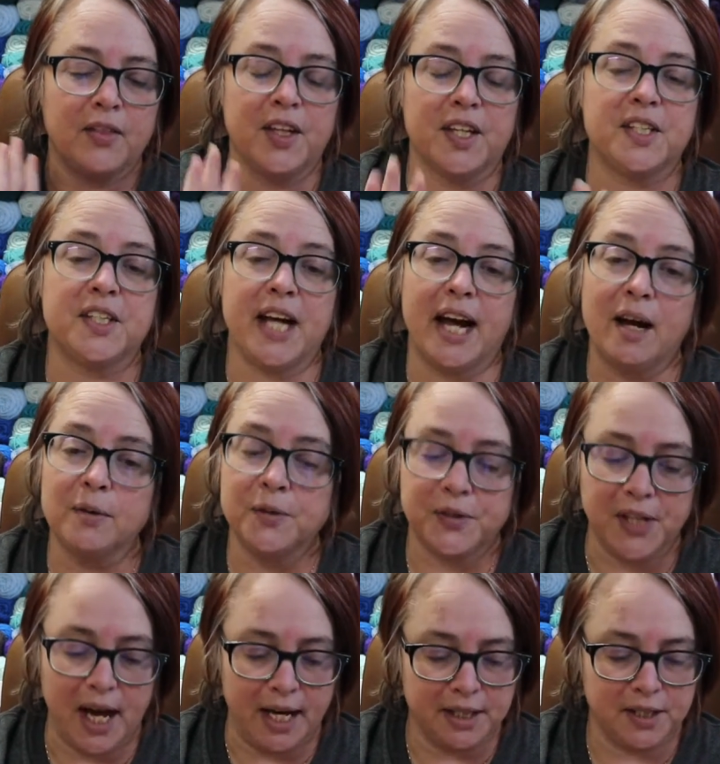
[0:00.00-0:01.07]
The
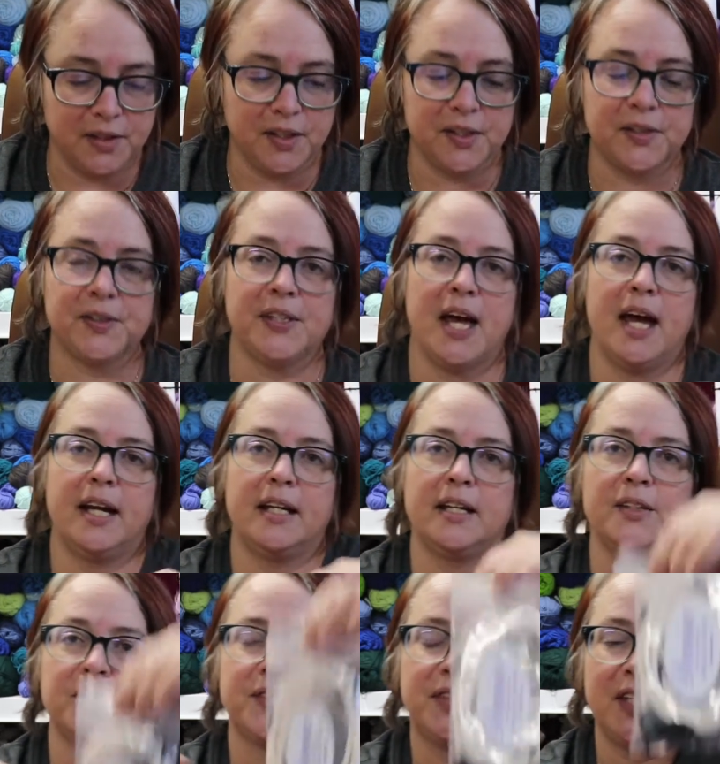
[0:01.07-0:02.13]
downside to this set
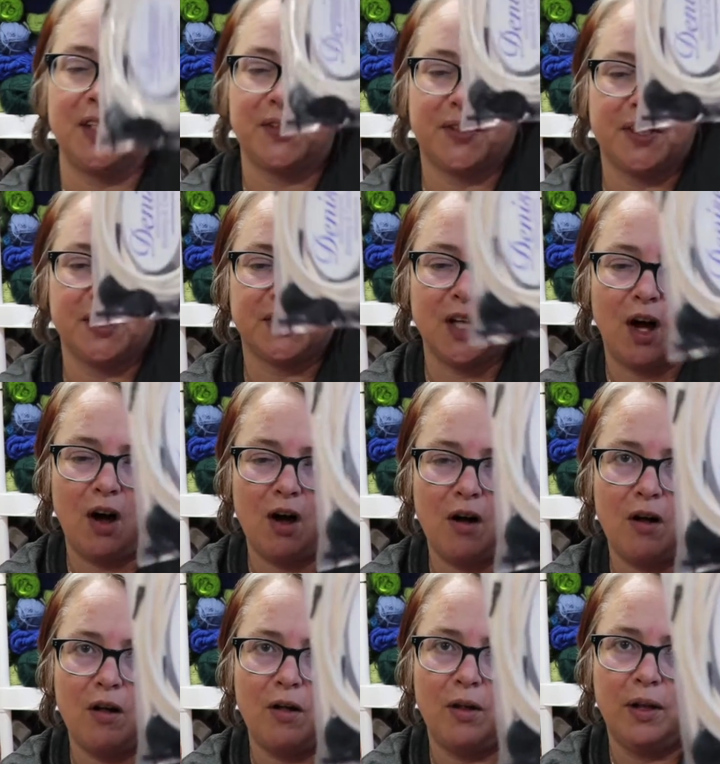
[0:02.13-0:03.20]
is this is
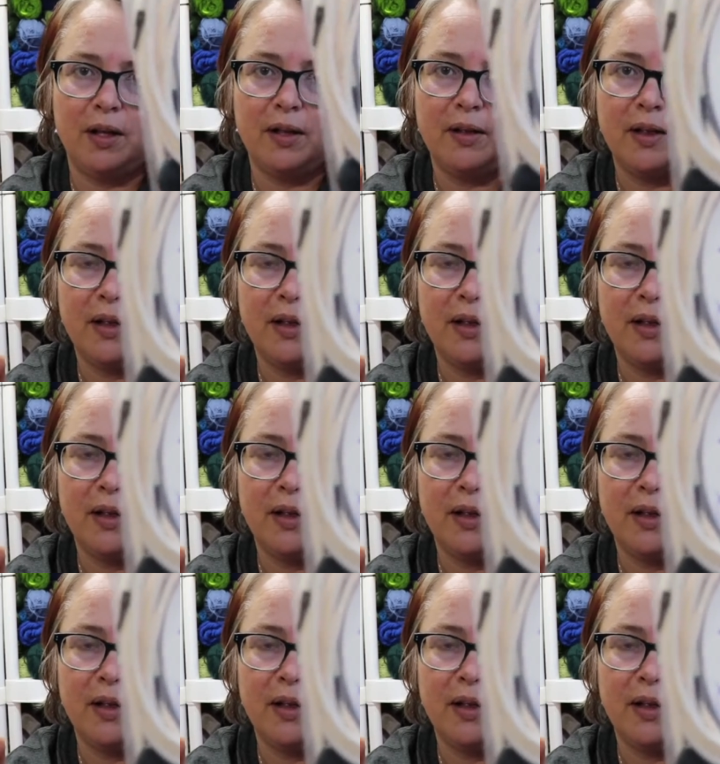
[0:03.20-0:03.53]
all